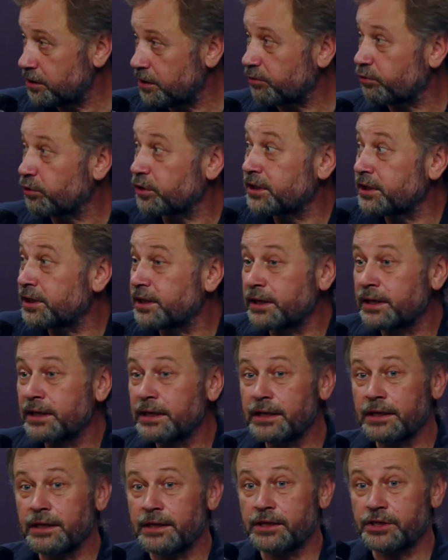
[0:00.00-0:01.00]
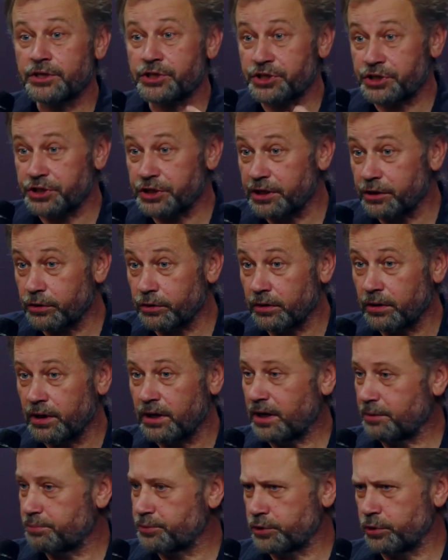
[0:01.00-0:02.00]
Does that mean that we have to
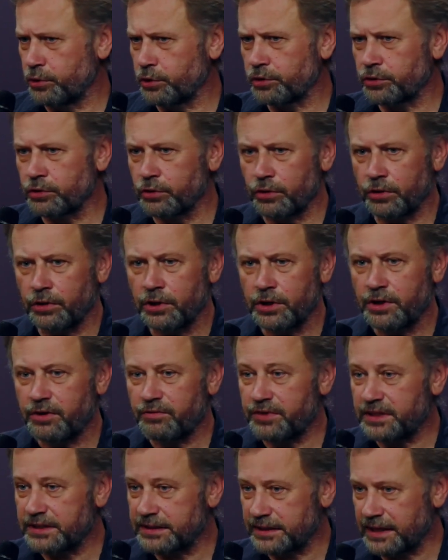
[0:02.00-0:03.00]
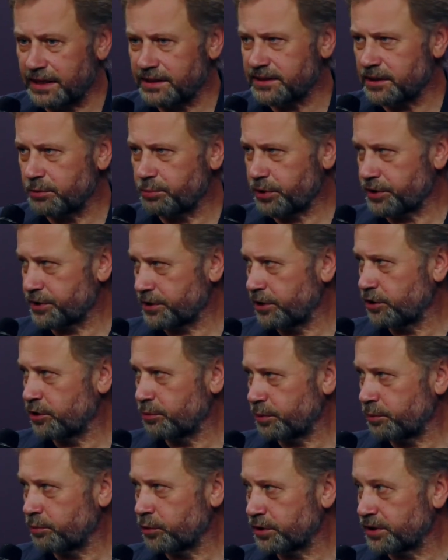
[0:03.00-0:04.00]
pay them remuneration?
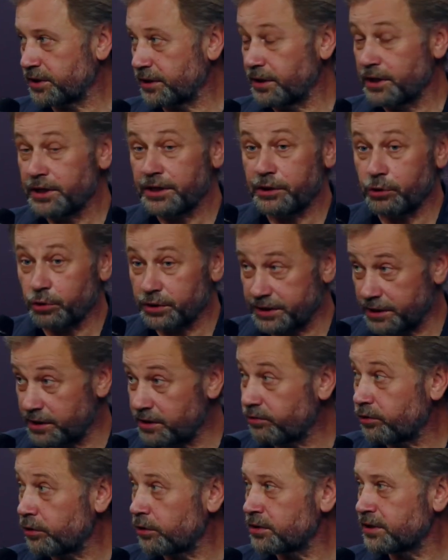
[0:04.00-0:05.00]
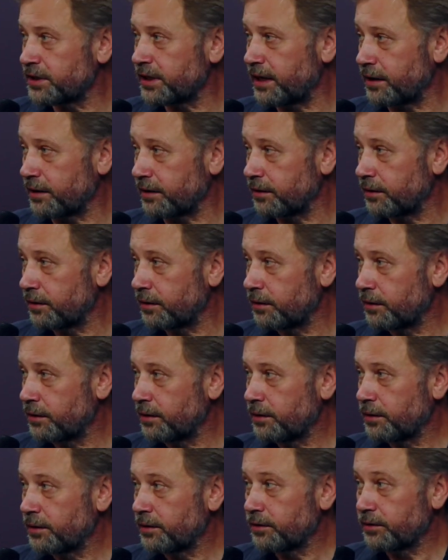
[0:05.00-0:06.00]
No. They are sincere
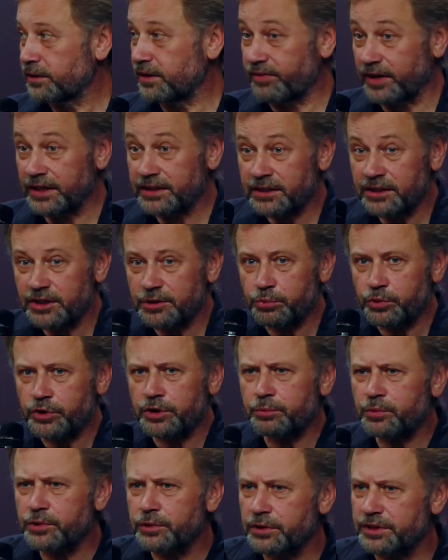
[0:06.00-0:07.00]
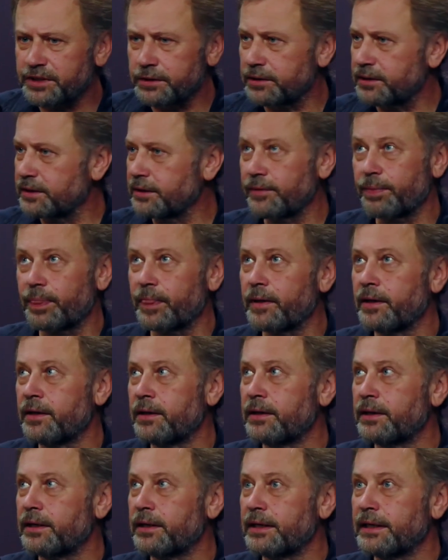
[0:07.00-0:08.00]
in their desire to help. So we
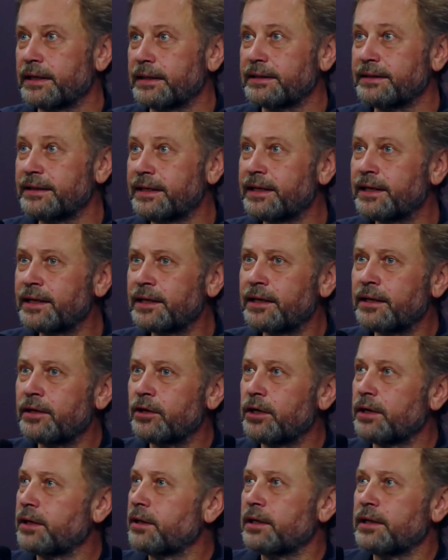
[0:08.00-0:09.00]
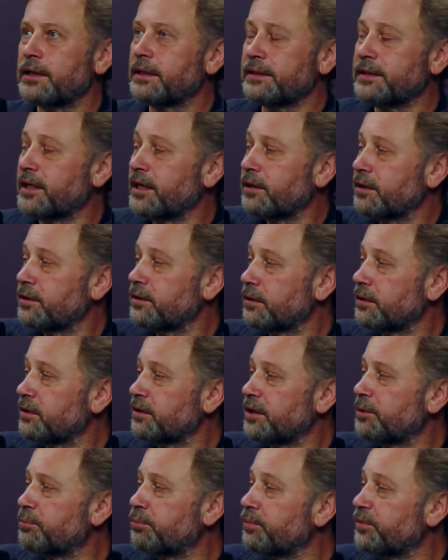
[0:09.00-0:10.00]
should call them volunteers. The
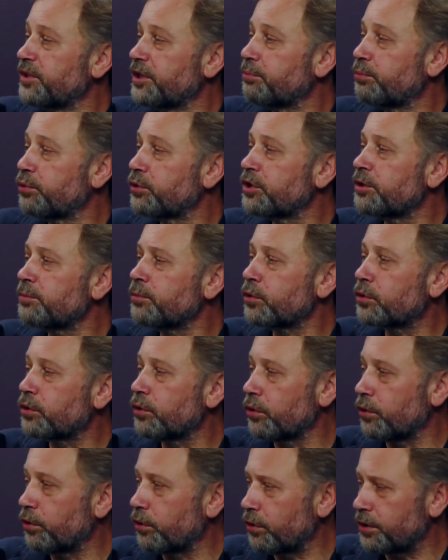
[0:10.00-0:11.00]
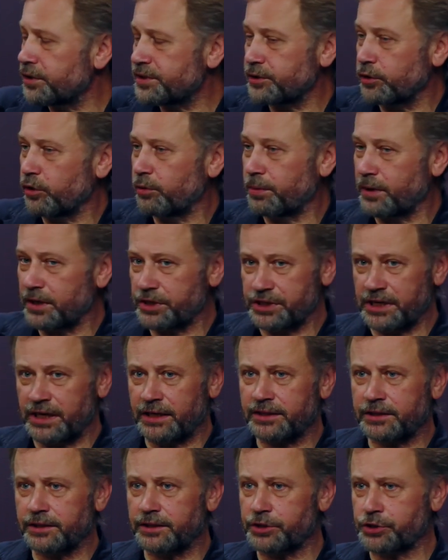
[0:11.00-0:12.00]
others we call staff or
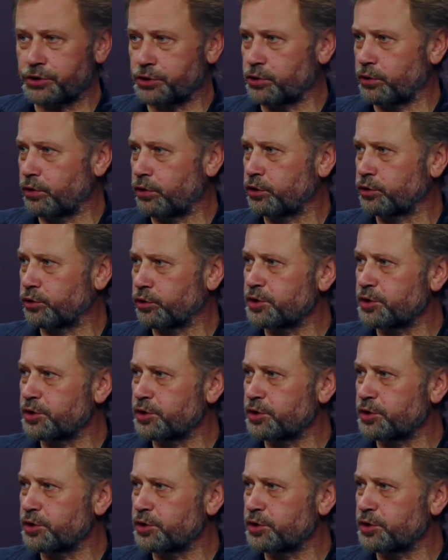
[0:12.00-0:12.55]
employees.